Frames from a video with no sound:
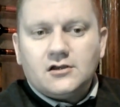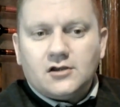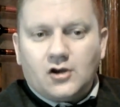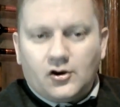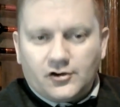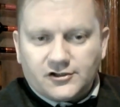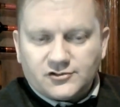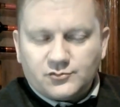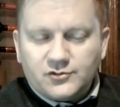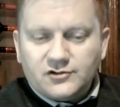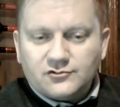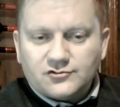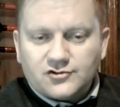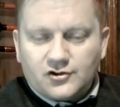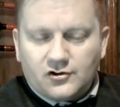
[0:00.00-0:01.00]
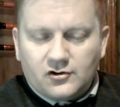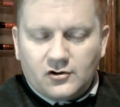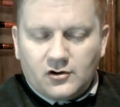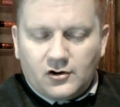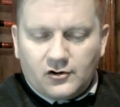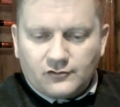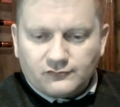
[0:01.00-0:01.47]
on its wheels,
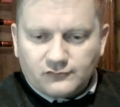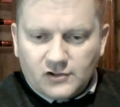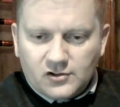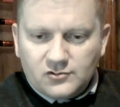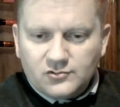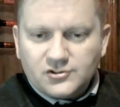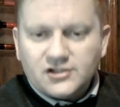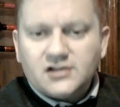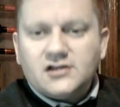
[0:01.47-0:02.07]
on road,